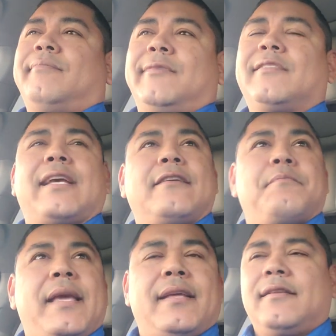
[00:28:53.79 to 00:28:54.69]
this guy's
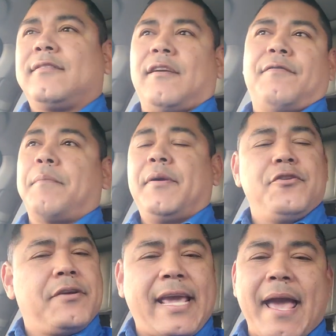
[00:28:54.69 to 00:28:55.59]
making this stuff up, but
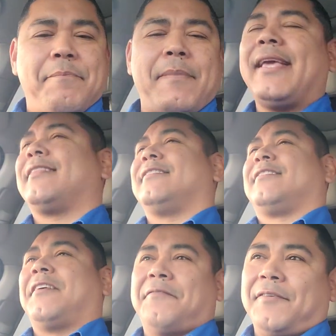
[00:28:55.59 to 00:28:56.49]
you can't make this
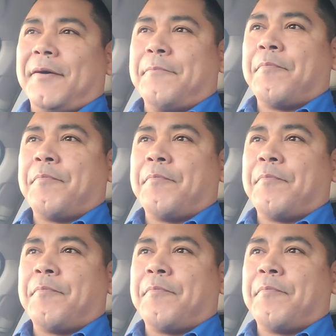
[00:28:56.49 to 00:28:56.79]
stuff up.